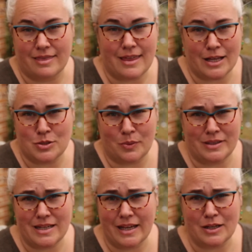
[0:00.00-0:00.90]
that's what we
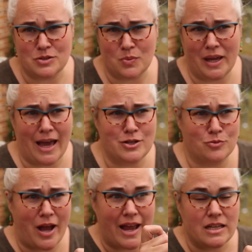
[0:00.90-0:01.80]
did, is we had to
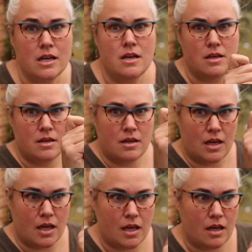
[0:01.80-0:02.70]
write
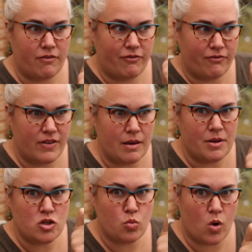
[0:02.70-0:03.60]

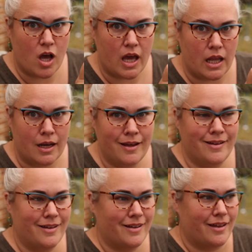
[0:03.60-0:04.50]
image 1,
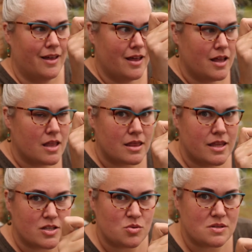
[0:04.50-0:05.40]

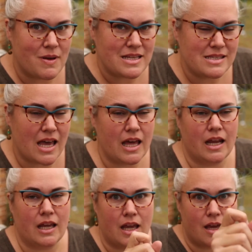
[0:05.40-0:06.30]
this was my
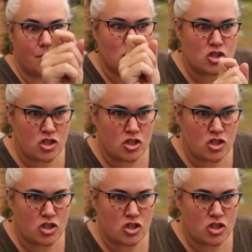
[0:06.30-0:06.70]
setting, image